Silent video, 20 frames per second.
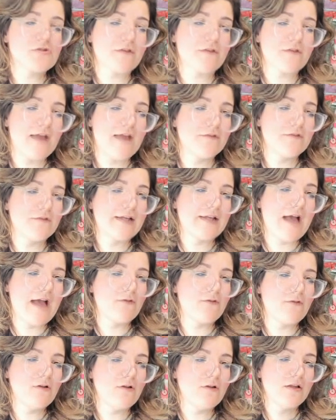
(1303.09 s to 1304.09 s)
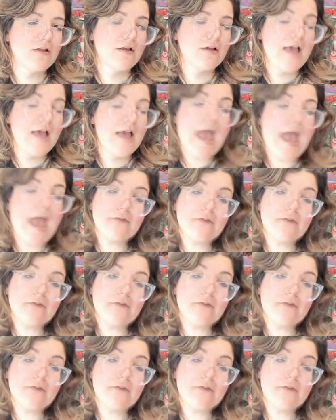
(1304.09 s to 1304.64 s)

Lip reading: of Henry Cavill. Henry